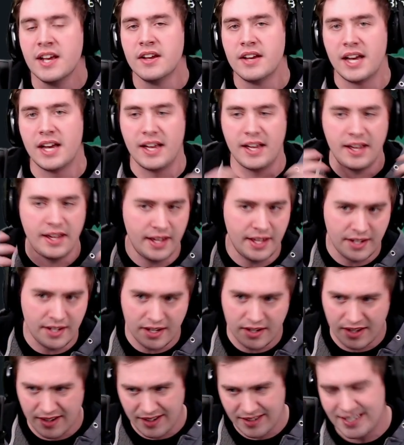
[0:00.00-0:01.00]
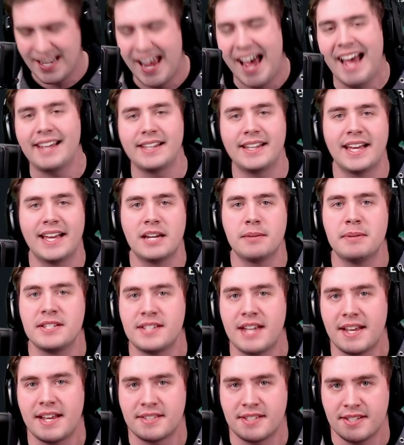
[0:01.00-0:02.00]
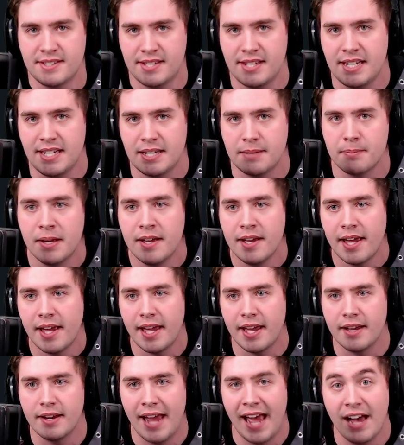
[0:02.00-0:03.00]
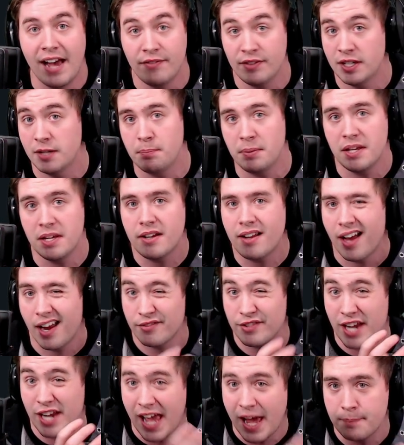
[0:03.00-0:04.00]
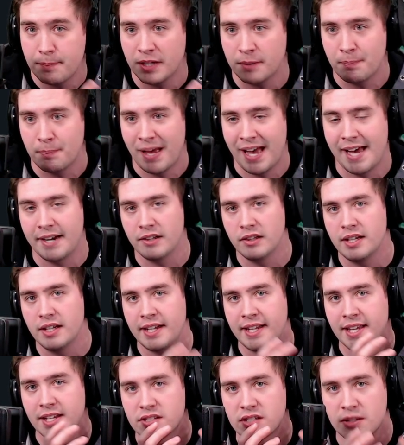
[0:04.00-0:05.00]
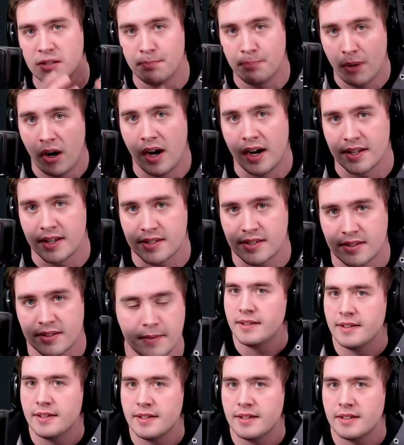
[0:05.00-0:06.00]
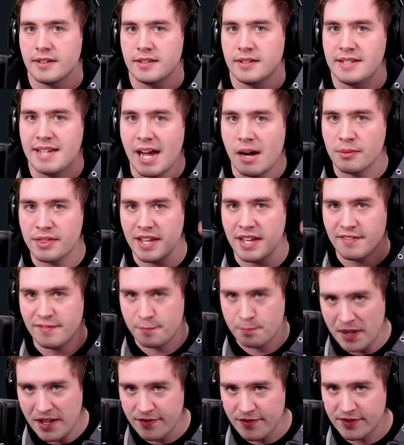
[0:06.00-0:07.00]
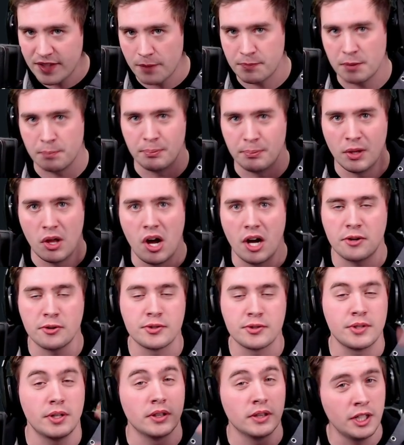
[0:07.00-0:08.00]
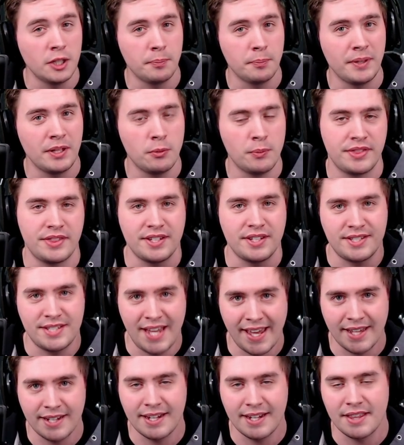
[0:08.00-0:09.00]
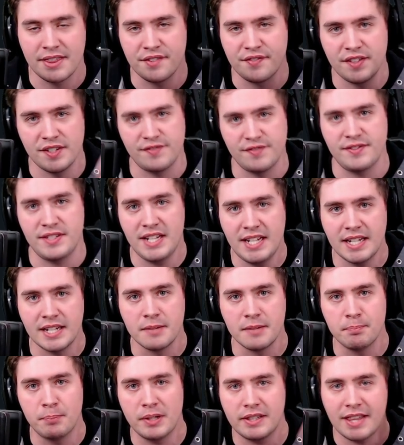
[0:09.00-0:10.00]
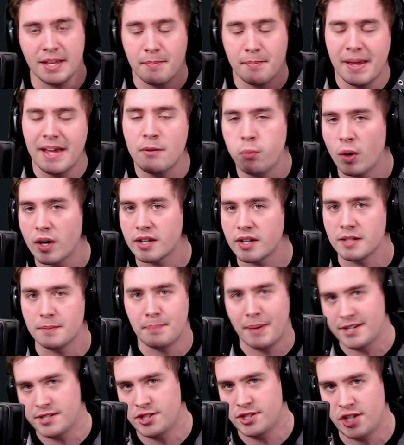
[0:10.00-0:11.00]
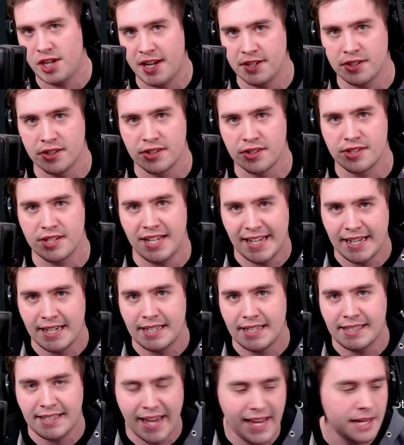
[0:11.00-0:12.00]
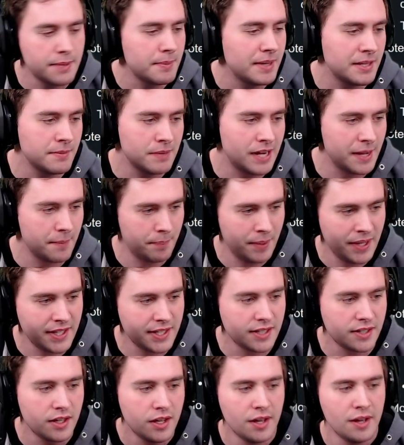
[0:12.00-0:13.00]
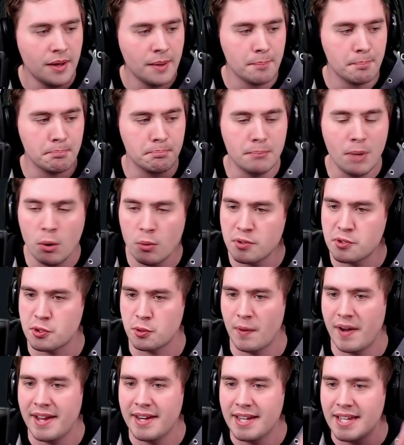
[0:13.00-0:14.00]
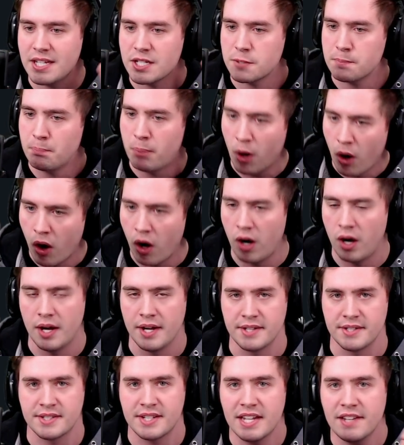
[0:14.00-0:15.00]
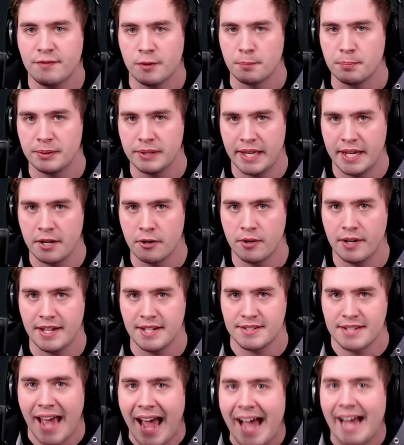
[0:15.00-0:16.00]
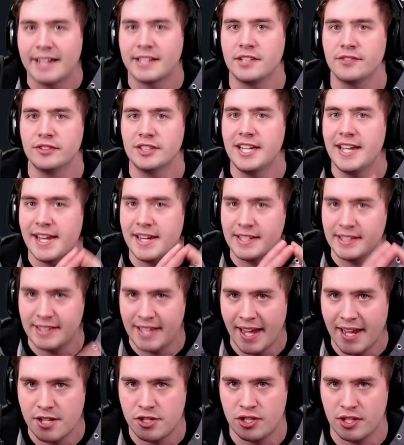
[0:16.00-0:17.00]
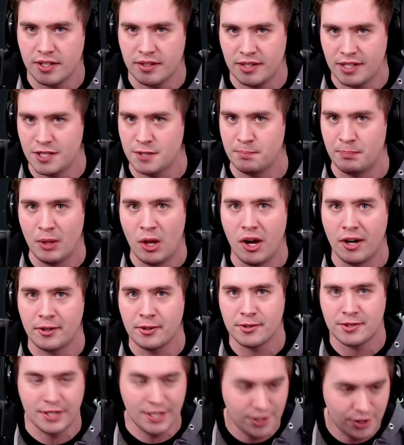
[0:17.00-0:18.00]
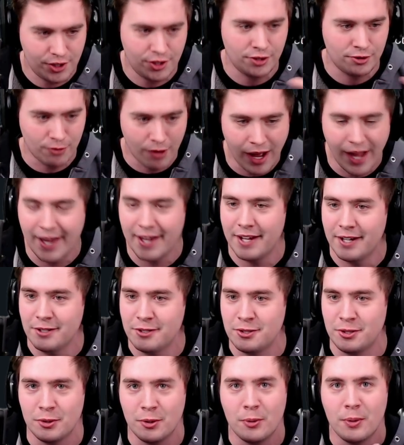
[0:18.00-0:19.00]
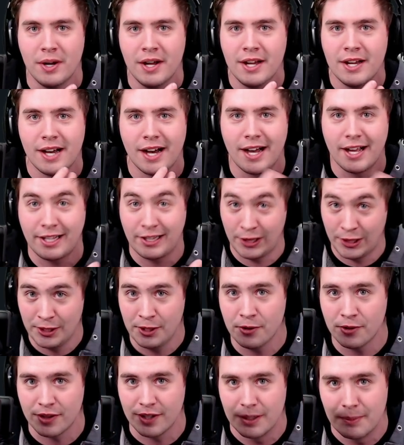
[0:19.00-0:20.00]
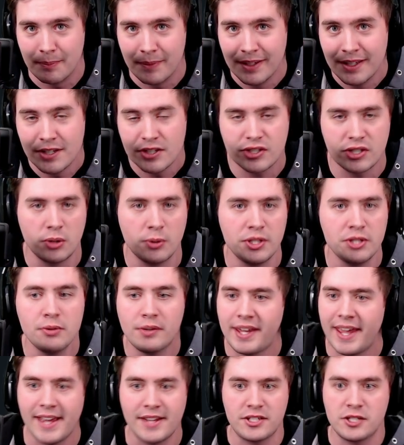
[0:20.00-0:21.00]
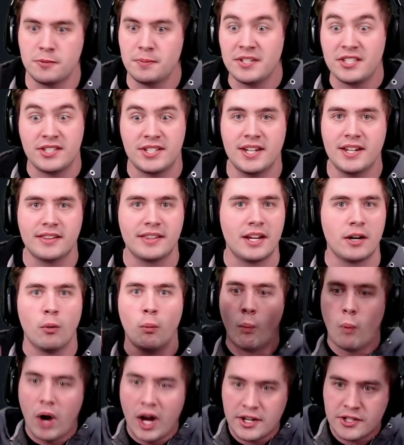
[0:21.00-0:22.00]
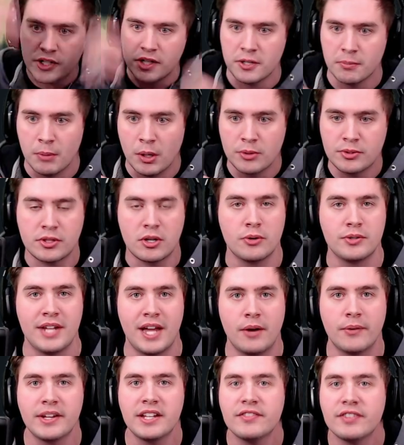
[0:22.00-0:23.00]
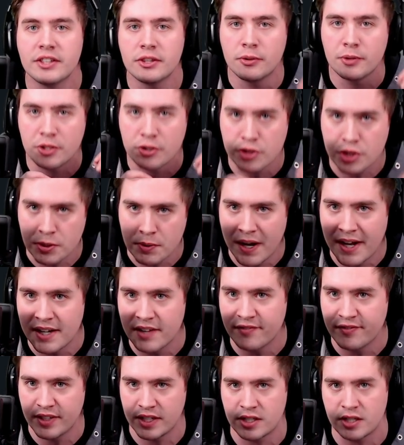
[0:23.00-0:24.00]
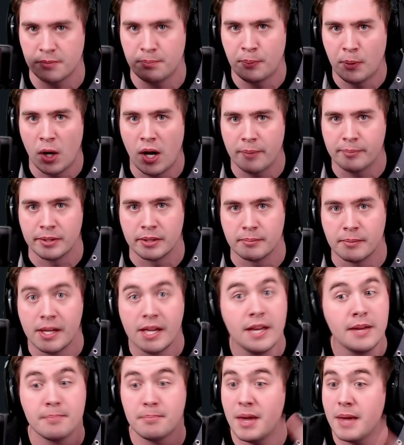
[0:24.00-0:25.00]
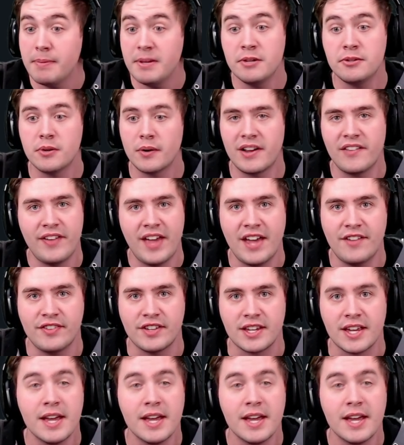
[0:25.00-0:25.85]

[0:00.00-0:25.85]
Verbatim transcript: uh, and, and attacking enemies as a team and having it be kind of an epic battle against the boss. Now, they've beefed up the blockers a little bit with the ten and the fifteen, but they made one of the best changes in game, in my opinion. Mote drain is paused if a player is actively engaging these blockers and trying to uh, clear them. So you can't just be sitting there watching your motes go down even though you're trying to fix the problem. Maybe you don't have heavy.